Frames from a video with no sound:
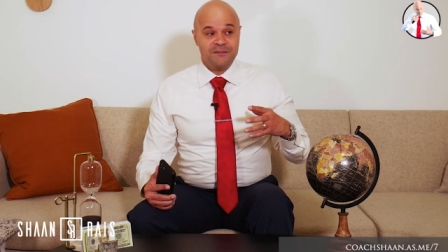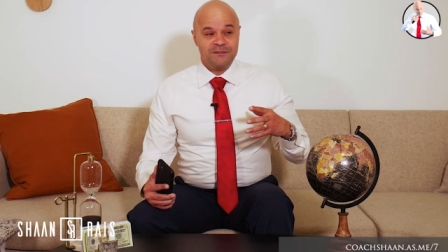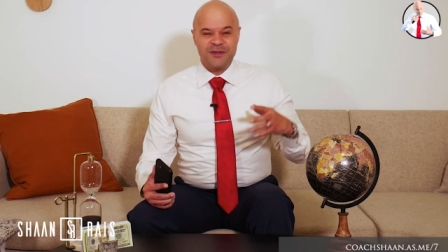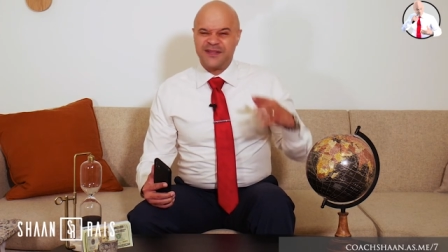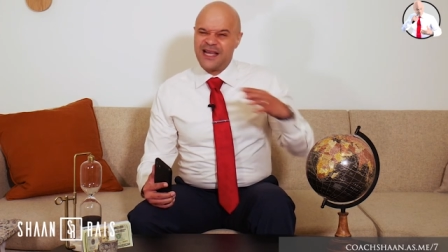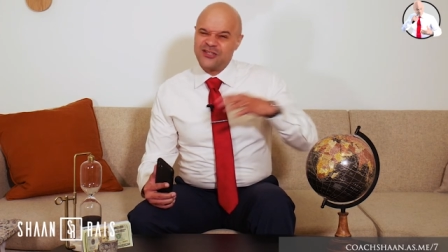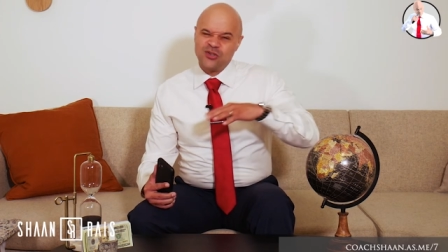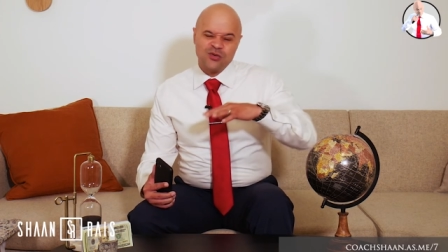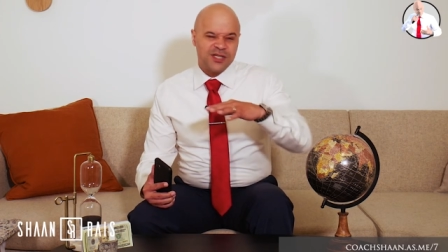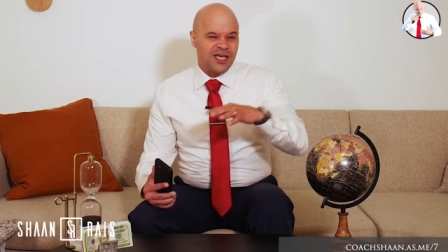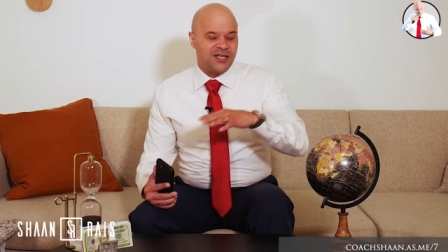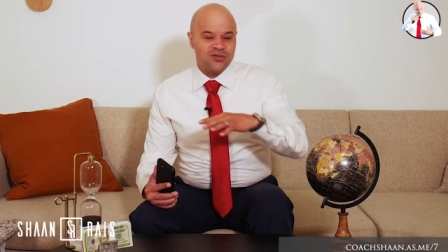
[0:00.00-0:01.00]
But that's
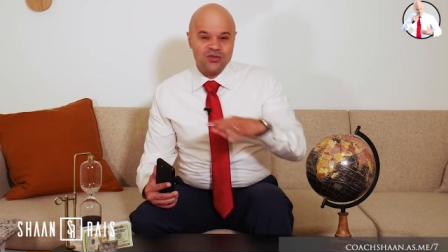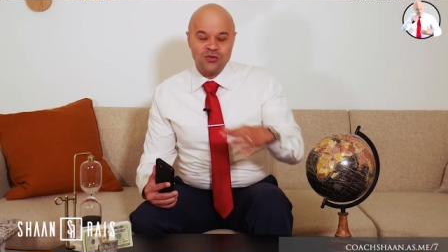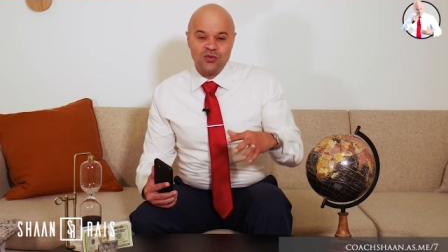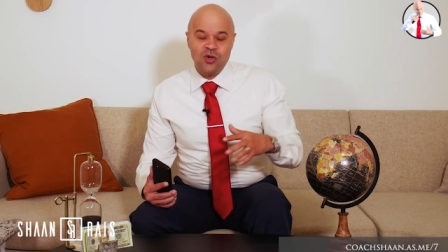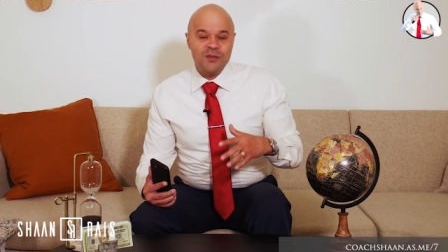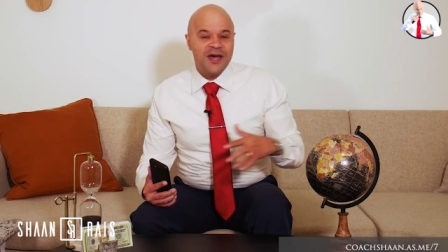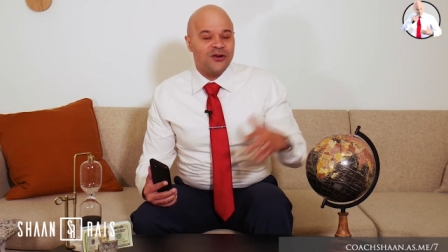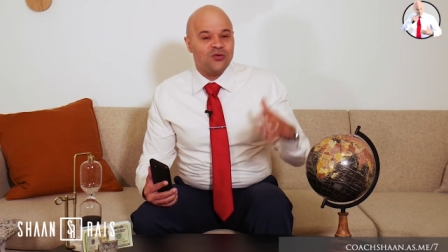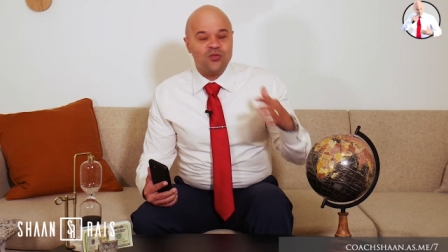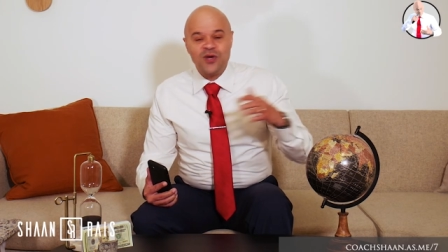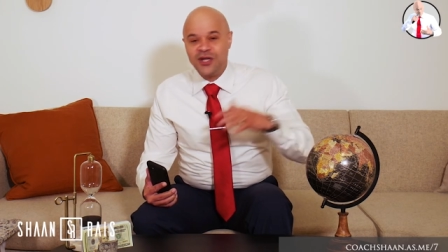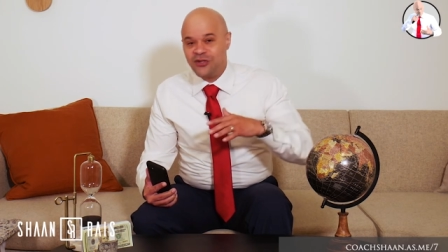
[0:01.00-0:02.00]
okay too, no matter
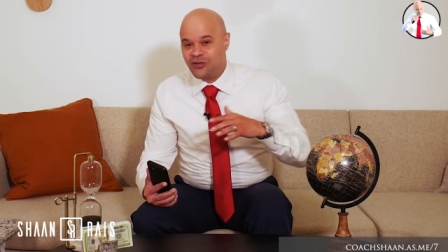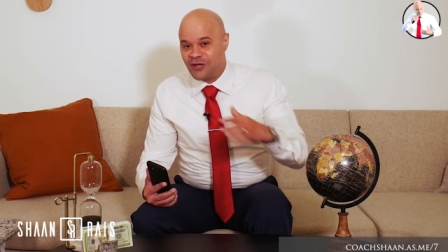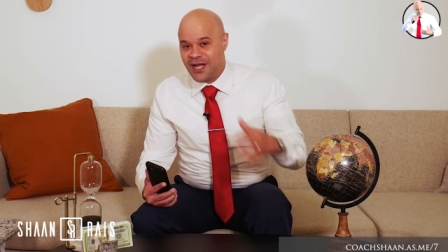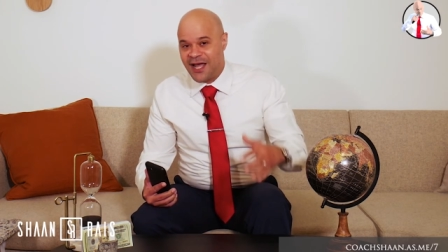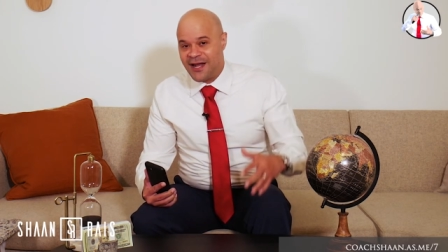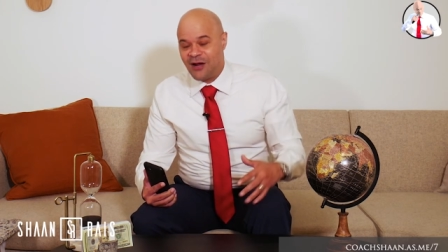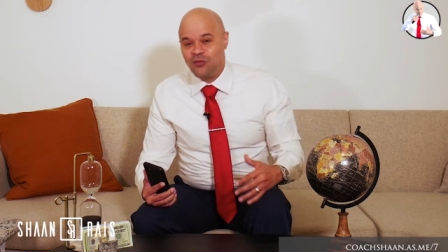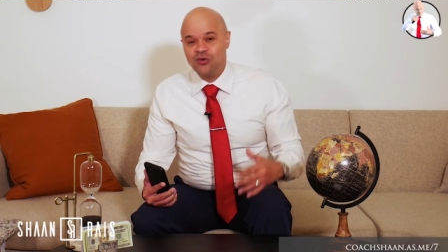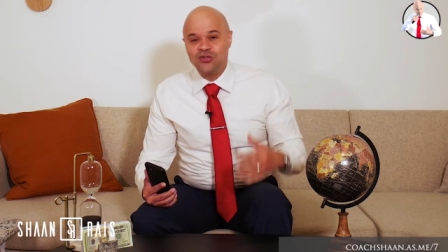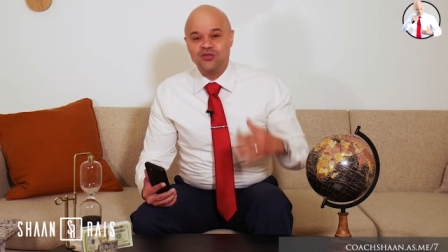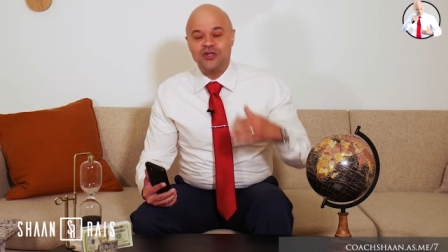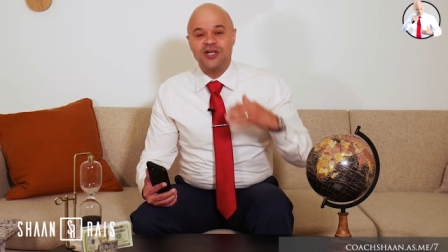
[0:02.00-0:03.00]
where you're at. I
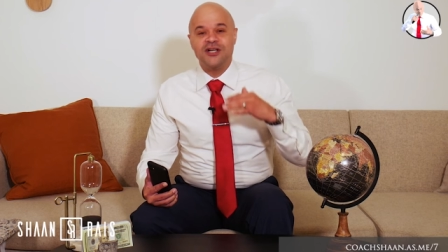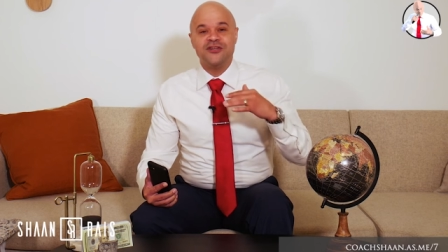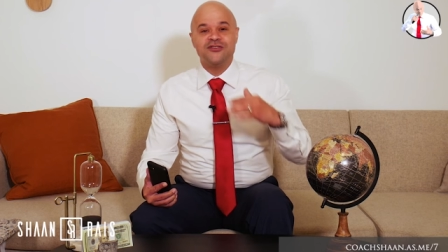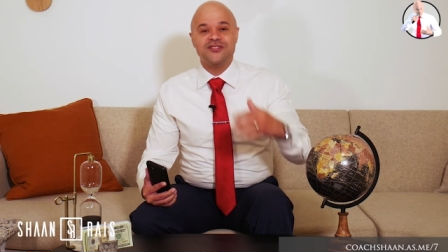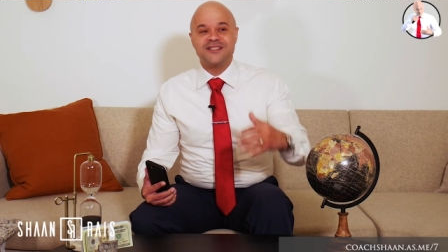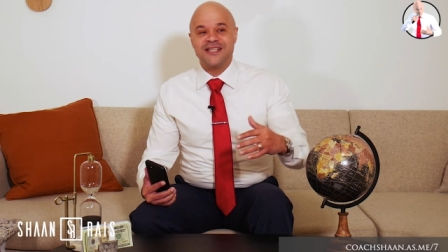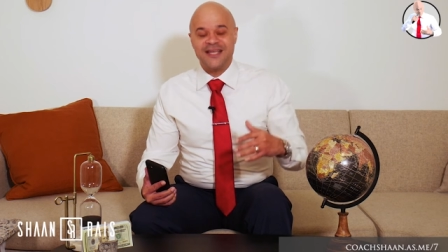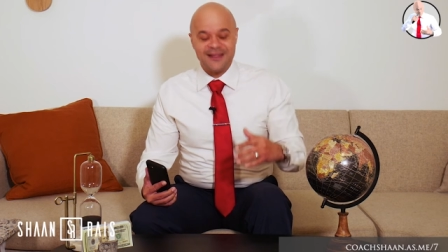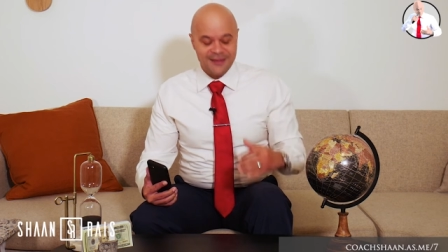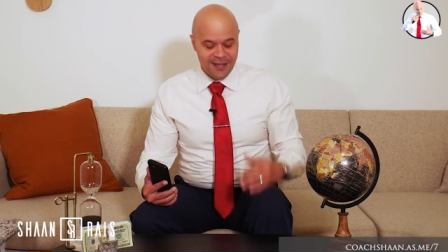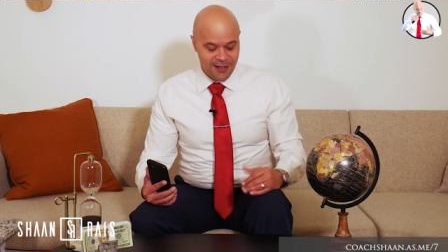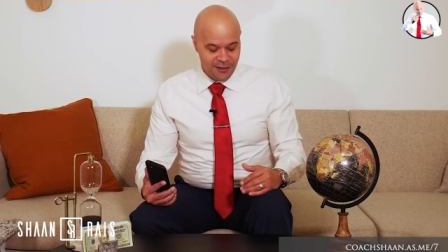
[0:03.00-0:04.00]
want you to
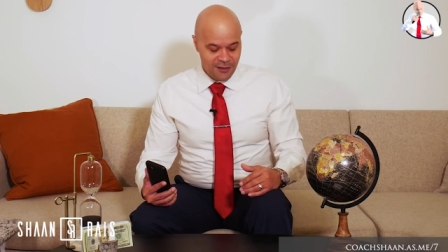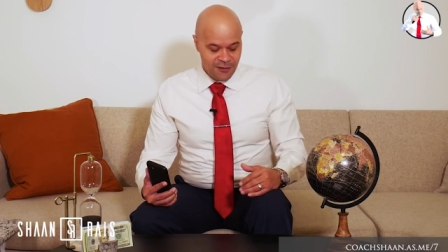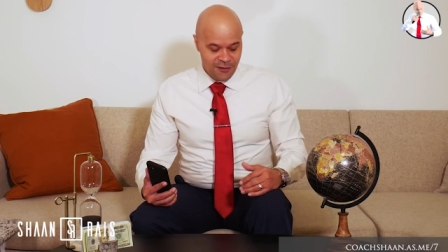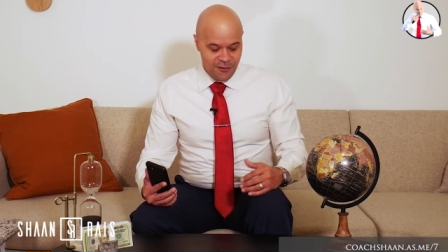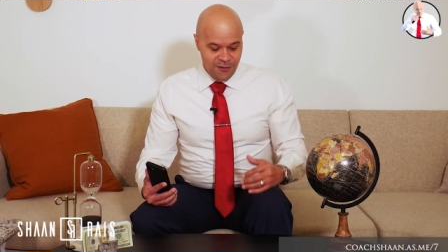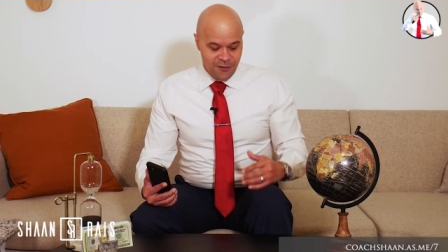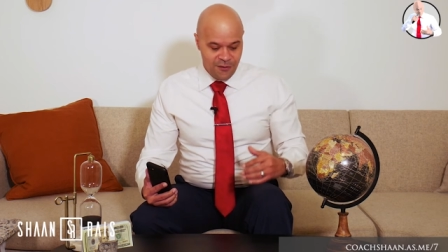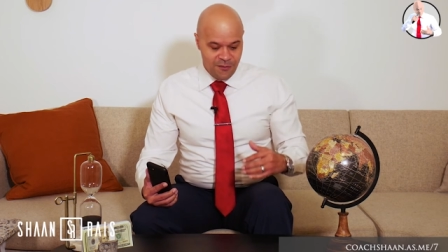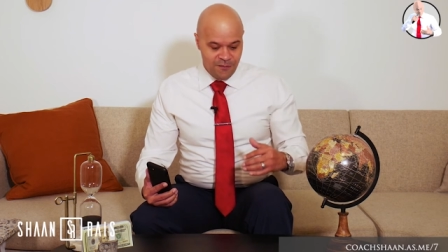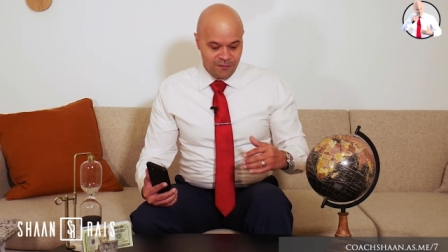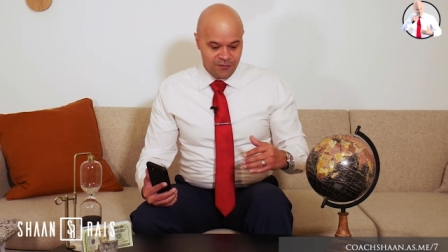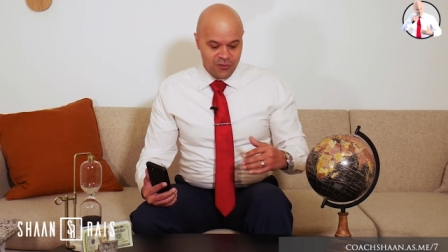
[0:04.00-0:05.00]
understand that
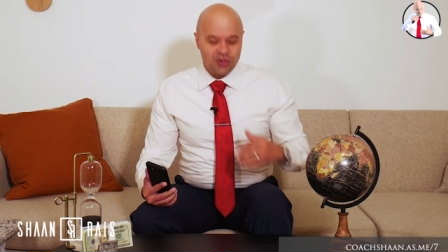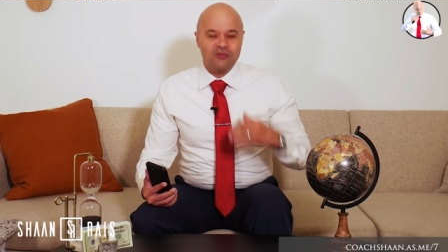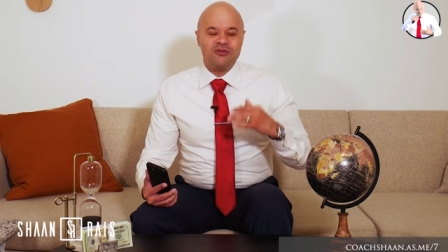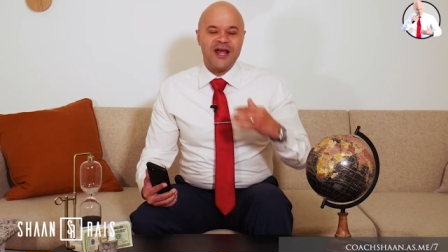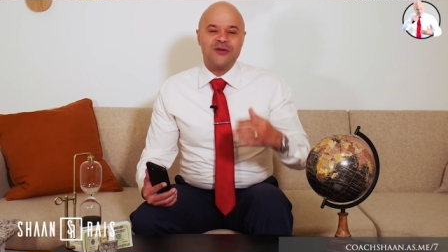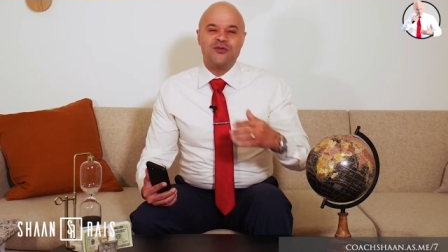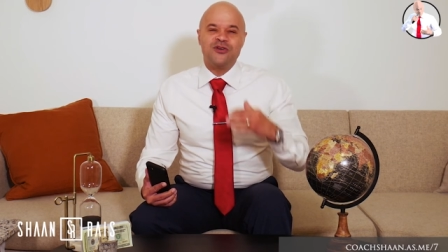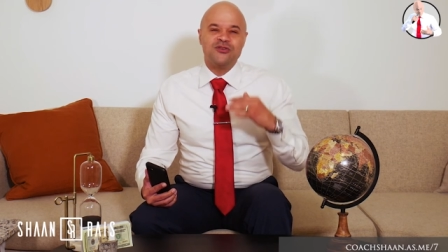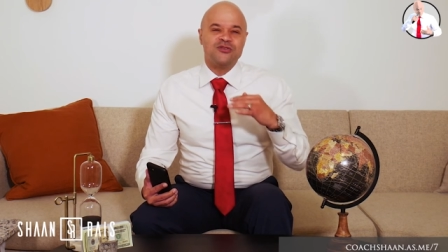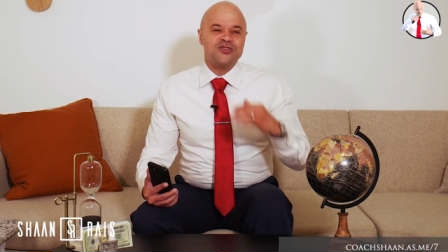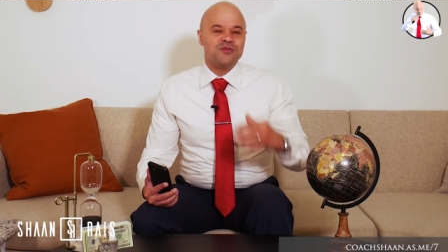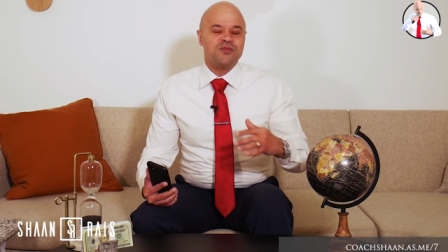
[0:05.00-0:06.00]
you're right where
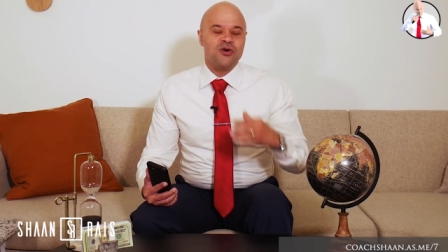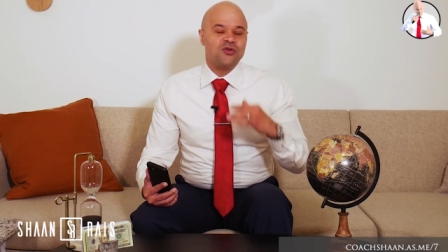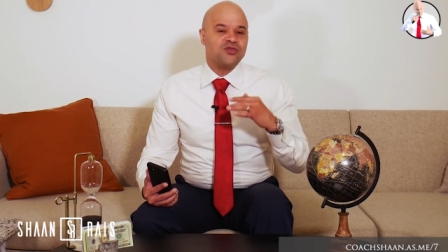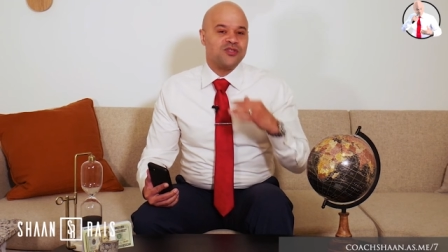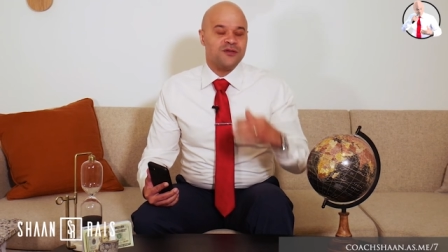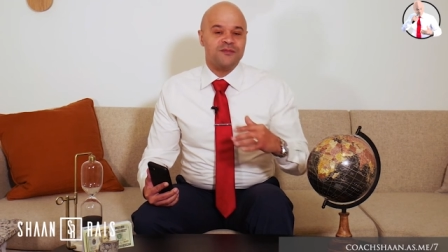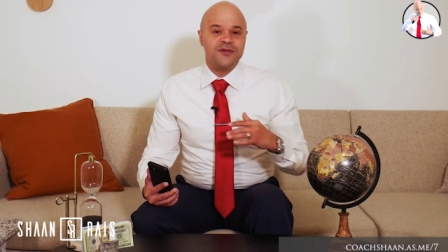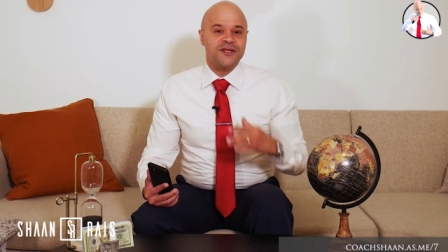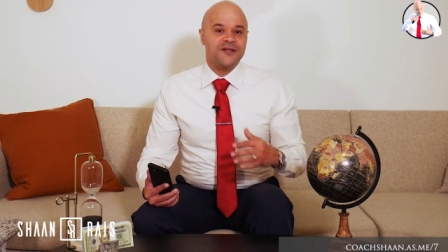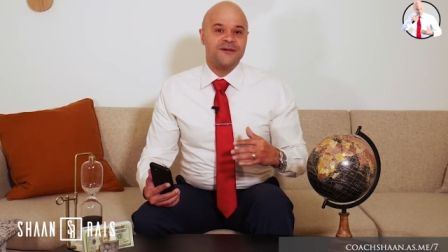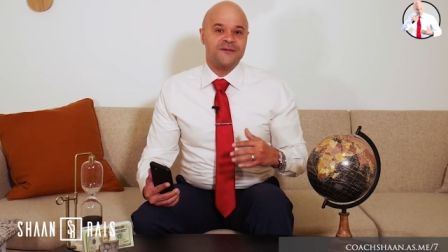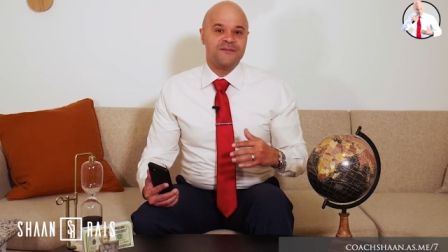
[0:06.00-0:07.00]
you're supposed to be.